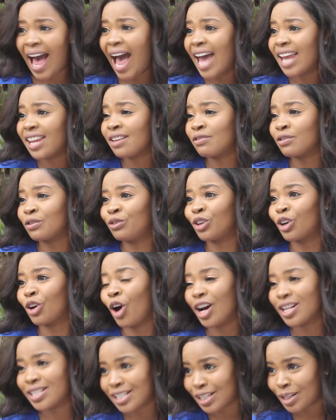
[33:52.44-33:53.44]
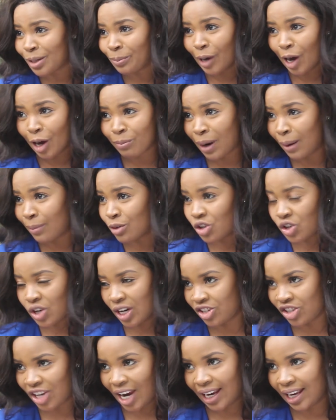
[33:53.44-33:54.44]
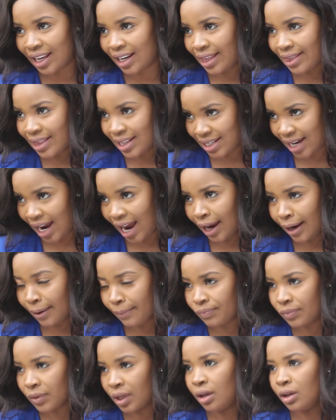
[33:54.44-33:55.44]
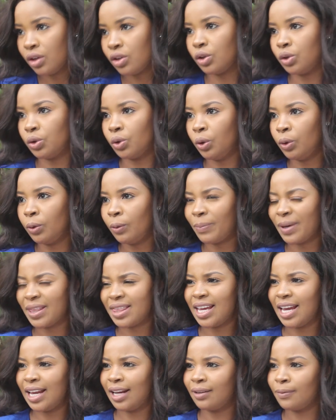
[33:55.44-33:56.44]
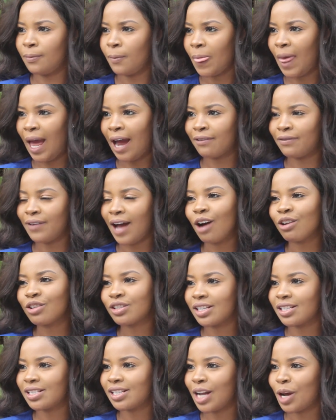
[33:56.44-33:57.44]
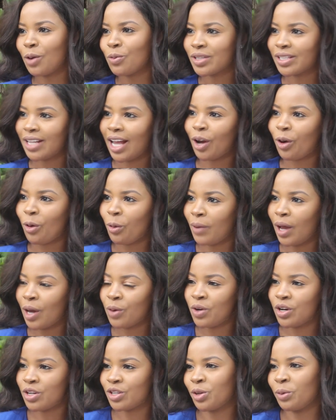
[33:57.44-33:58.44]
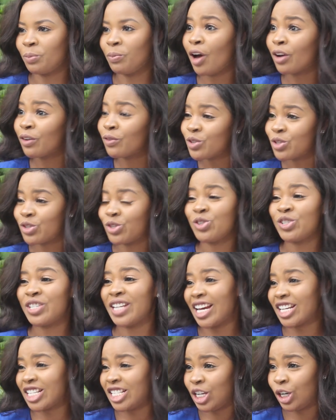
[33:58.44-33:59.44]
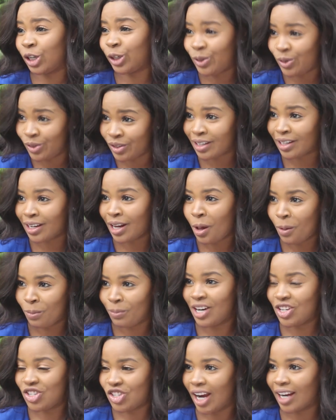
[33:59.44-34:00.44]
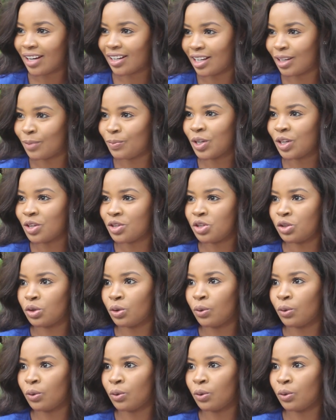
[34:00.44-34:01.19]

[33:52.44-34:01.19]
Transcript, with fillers: I hadn't even forgotten about my matric jacket at the time, you know, but then I found it and I was like, oh my word. So part of the shoot actually included my jacket because, you